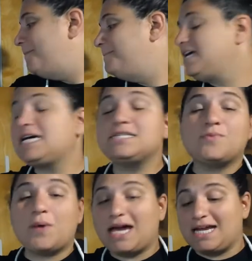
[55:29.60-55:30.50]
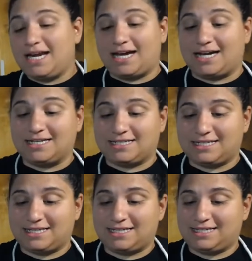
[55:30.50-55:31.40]
because why not?
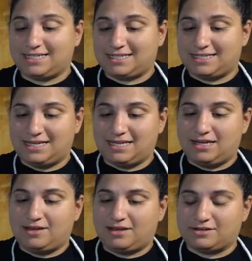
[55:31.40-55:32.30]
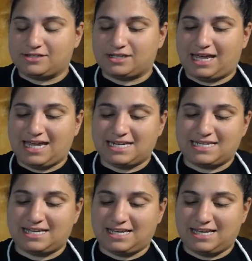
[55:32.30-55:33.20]
Here's a
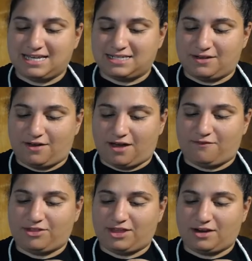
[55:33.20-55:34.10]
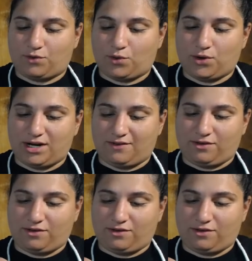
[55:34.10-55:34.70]
handy hint uh, for the end of cording.